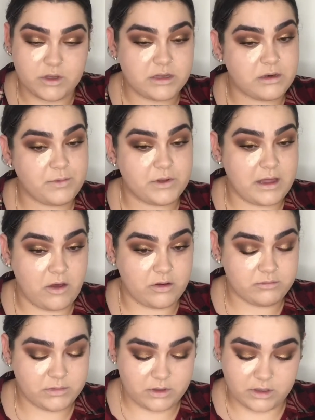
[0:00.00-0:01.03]
just going to put that
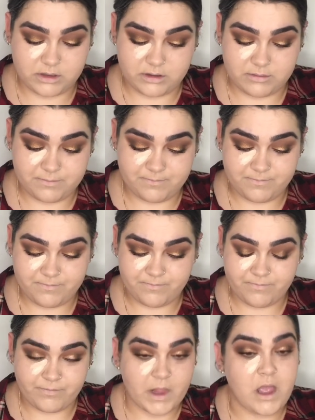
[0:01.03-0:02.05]
on because
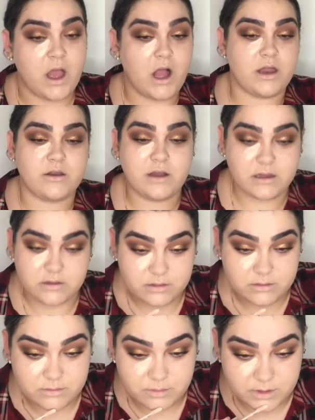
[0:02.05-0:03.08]
I don't know how
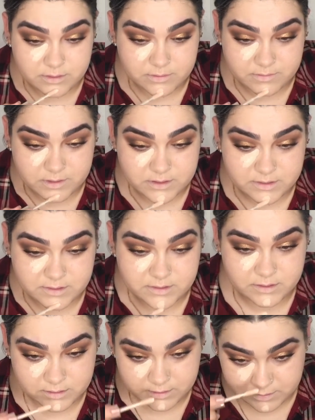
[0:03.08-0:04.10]
to work with this.
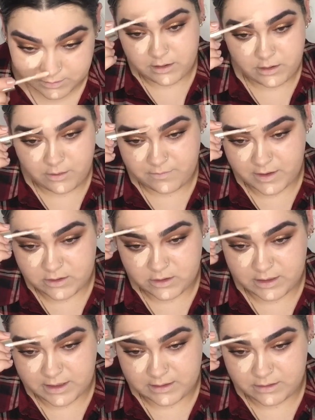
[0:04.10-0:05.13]
I don't know if I
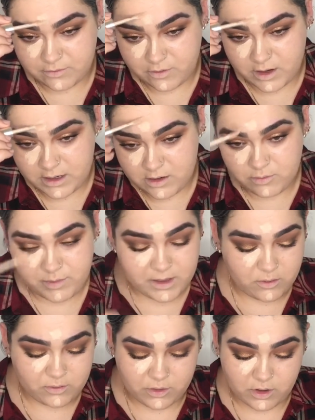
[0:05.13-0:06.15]
should let this dry a little
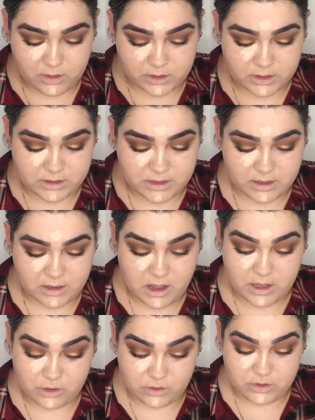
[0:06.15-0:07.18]
bit or not because like
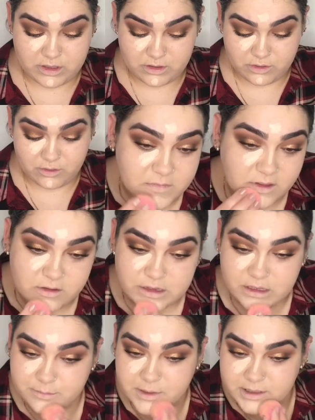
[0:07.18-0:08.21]
I usually do. I'm
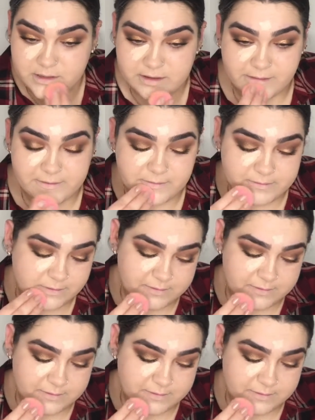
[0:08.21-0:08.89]
just going to blend this out.